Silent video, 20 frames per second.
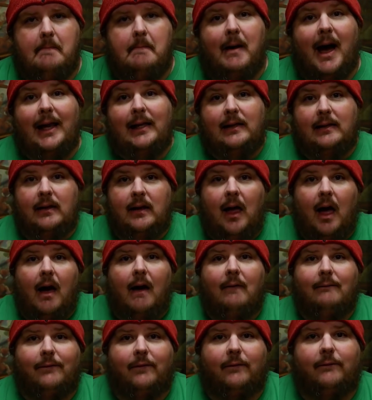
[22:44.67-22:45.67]
my
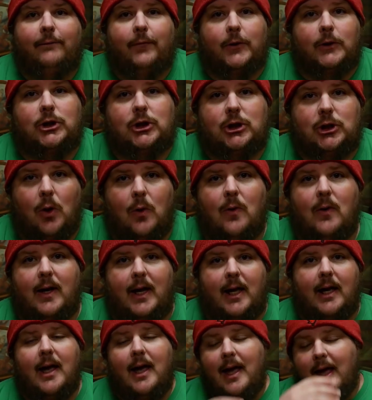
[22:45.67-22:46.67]
love for
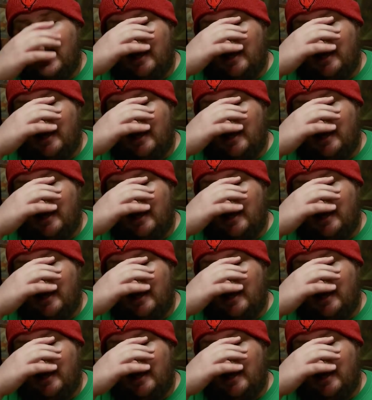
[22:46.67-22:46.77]
story.